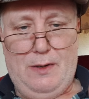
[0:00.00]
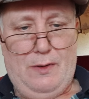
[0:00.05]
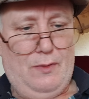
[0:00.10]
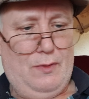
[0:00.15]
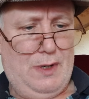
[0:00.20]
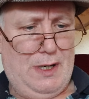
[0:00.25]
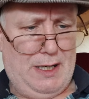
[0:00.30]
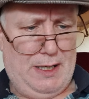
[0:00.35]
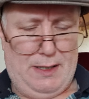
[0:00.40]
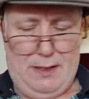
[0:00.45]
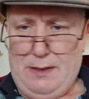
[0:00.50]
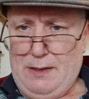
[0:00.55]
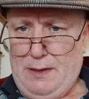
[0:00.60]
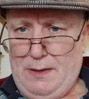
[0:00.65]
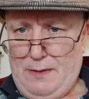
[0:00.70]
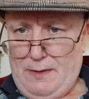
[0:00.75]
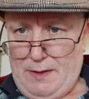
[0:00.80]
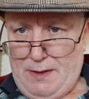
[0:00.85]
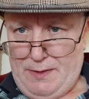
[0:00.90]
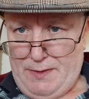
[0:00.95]
Right.
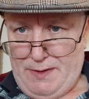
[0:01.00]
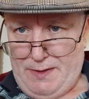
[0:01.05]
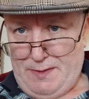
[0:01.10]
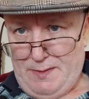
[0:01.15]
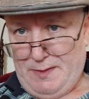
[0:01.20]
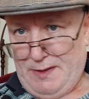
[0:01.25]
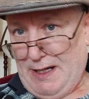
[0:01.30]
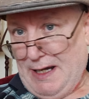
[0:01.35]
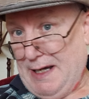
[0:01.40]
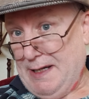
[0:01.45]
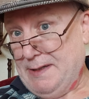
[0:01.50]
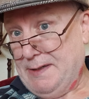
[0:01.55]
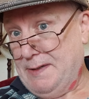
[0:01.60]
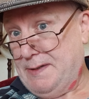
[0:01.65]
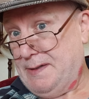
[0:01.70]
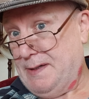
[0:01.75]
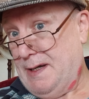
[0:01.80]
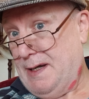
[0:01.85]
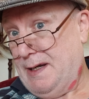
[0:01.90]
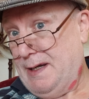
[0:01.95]
The guides are
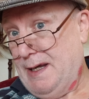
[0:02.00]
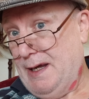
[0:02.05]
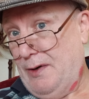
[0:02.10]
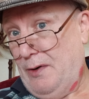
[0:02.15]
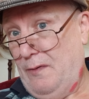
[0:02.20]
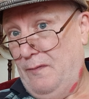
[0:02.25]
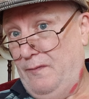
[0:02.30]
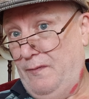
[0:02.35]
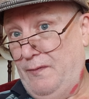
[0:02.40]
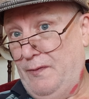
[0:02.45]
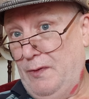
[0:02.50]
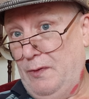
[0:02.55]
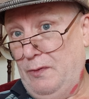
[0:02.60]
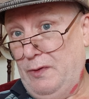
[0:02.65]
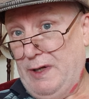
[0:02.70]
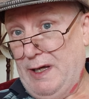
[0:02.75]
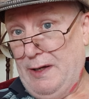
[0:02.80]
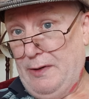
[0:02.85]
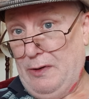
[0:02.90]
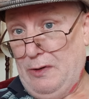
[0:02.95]
saying, get on, Phil.
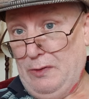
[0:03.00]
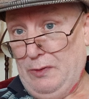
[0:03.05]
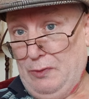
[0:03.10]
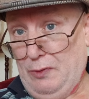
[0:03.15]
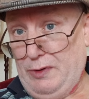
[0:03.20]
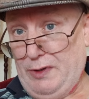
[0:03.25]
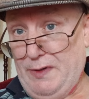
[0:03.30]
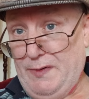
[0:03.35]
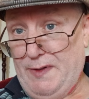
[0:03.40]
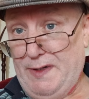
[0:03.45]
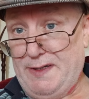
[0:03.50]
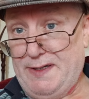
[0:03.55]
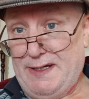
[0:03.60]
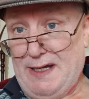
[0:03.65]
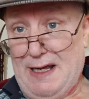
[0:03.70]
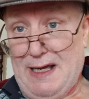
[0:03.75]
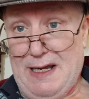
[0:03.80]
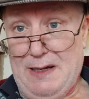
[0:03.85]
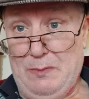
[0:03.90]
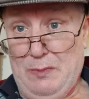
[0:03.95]
Get on. Look at the
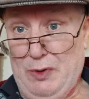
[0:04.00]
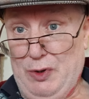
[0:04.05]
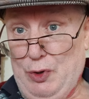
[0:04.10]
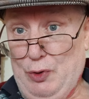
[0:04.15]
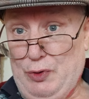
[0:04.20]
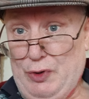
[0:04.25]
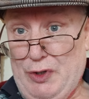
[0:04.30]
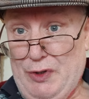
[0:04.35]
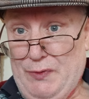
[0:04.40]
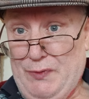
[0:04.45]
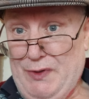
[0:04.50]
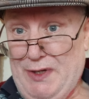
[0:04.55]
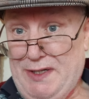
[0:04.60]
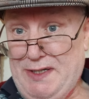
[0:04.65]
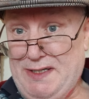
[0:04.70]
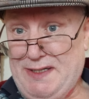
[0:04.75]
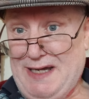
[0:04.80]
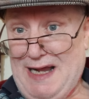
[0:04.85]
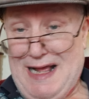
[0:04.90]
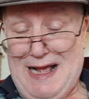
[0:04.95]
time. Look at the
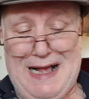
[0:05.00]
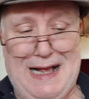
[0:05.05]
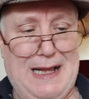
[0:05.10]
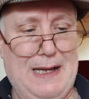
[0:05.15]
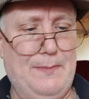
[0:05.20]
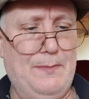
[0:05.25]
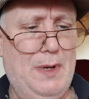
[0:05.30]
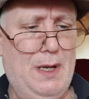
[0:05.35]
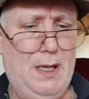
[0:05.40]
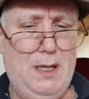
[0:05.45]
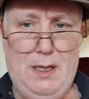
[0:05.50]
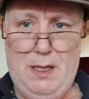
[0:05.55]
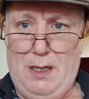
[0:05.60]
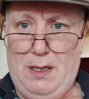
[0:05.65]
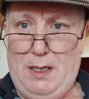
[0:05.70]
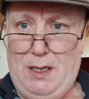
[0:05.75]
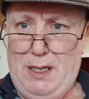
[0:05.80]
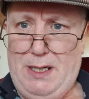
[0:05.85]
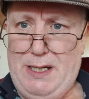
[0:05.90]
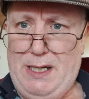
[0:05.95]
time.
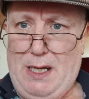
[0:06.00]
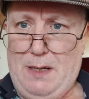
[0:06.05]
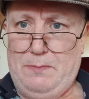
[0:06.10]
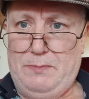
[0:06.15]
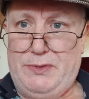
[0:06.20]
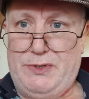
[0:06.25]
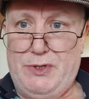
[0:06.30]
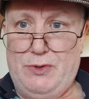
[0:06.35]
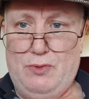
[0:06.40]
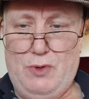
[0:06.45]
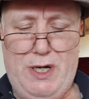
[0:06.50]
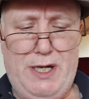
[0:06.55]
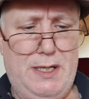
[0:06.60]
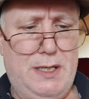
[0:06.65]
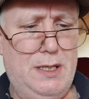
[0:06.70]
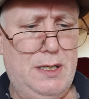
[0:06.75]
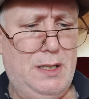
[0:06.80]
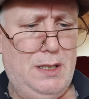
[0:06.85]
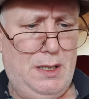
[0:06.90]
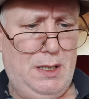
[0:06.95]
I am doing.
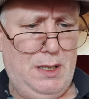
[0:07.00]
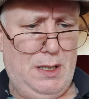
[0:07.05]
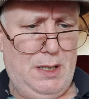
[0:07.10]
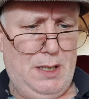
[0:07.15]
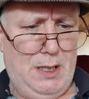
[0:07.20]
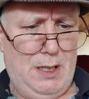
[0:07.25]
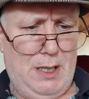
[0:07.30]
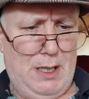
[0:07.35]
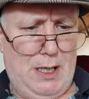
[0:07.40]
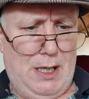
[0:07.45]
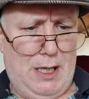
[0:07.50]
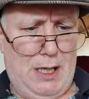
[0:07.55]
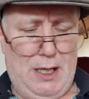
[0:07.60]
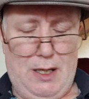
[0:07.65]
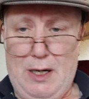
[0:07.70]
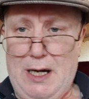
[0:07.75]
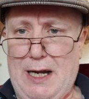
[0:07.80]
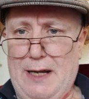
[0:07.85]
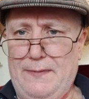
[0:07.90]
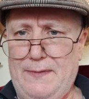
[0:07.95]
All
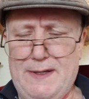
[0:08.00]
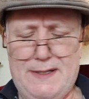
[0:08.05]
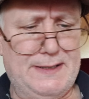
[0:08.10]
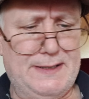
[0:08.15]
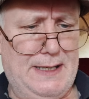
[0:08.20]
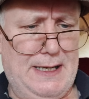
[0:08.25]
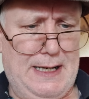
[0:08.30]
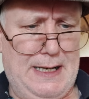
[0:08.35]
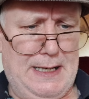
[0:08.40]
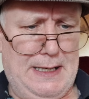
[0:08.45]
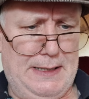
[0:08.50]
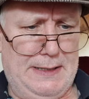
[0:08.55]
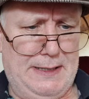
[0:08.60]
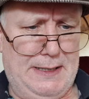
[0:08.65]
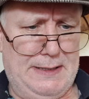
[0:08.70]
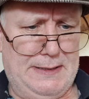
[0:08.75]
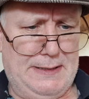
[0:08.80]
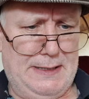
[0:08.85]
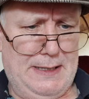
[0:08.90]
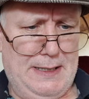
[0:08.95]
right. card
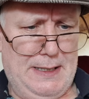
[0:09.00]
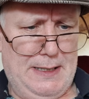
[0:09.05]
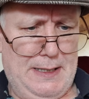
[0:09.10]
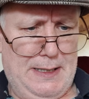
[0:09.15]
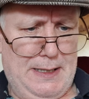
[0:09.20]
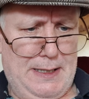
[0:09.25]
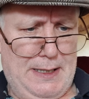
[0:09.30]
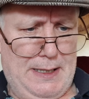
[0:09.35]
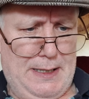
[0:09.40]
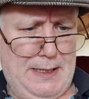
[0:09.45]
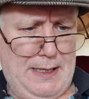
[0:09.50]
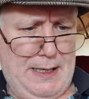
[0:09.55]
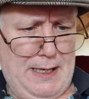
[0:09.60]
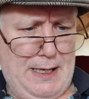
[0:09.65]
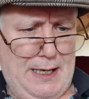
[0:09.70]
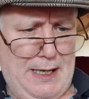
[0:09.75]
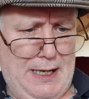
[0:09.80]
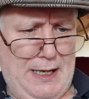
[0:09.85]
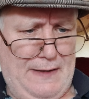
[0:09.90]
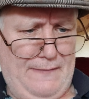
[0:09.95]
is
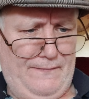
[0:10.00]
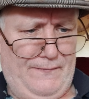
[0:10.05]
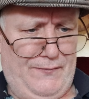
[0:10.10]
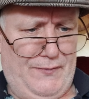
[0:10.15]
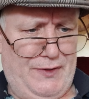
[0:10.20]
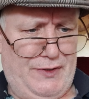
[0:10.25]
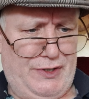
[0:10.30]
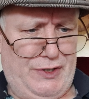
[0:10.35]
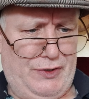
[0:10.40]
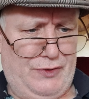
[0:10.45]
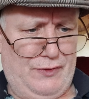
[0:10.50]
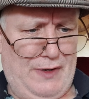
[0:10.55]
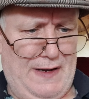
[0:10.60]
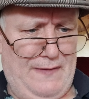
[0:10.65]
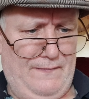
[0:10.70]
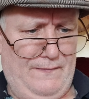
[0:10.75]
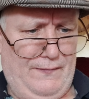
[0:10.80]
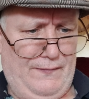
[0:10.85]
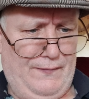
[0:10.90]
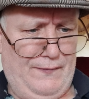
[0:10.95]
have the
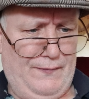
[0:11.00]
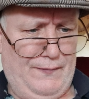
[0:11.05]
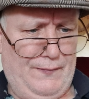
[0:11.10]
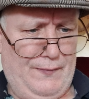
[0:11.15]
strength